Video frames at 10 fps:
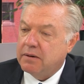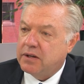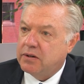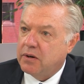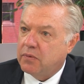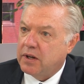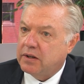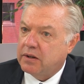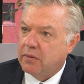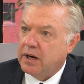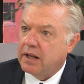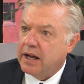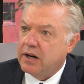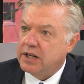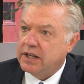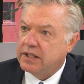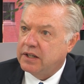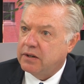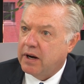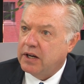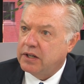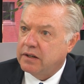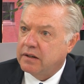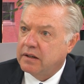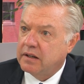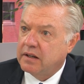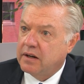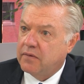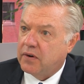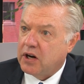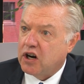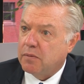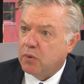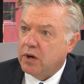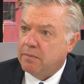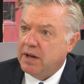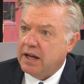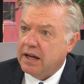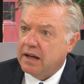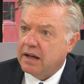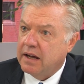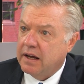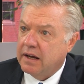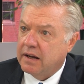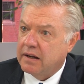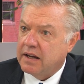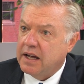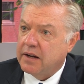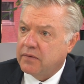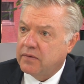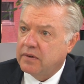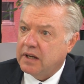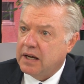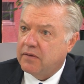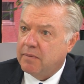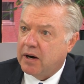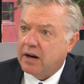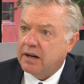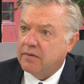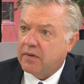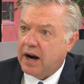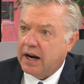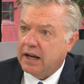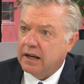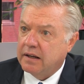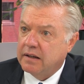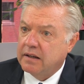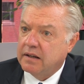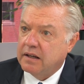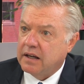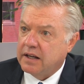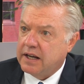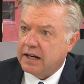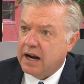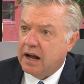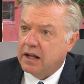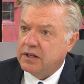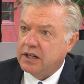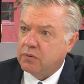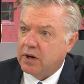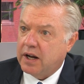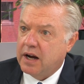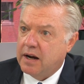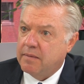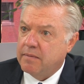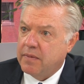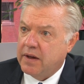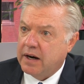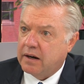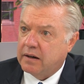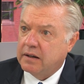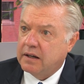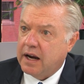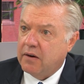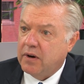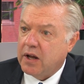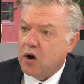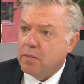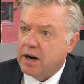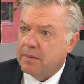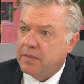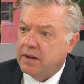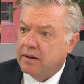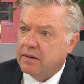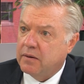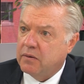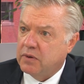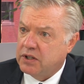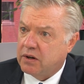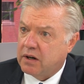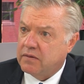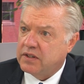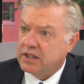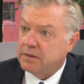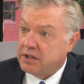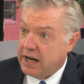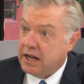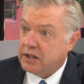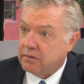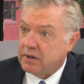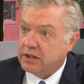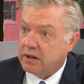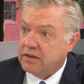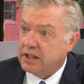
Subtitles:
the truth with the real energy situation for Europe would be if American fracking technologies were to come there and really open up the reserves, the substantial reserves that